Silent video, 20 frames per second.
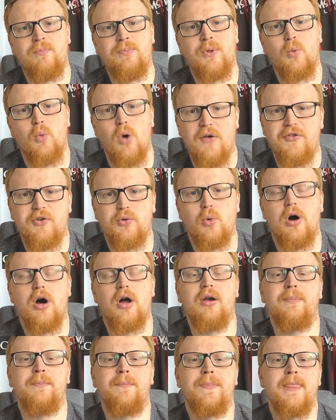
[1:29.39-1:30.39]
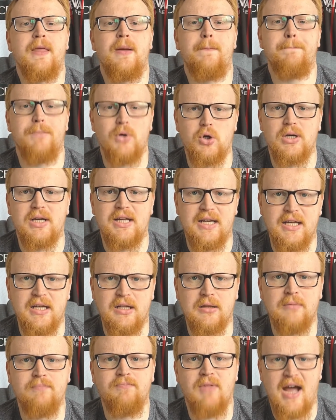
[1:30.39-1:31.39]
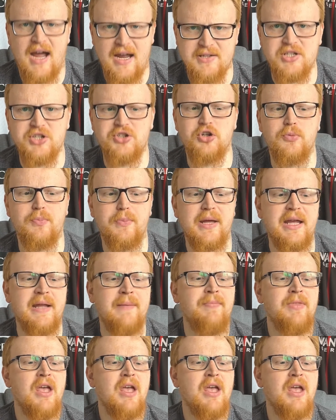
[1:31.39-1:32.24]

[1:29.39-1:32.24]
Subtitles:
Watford 1, Burnley 0, as it should be.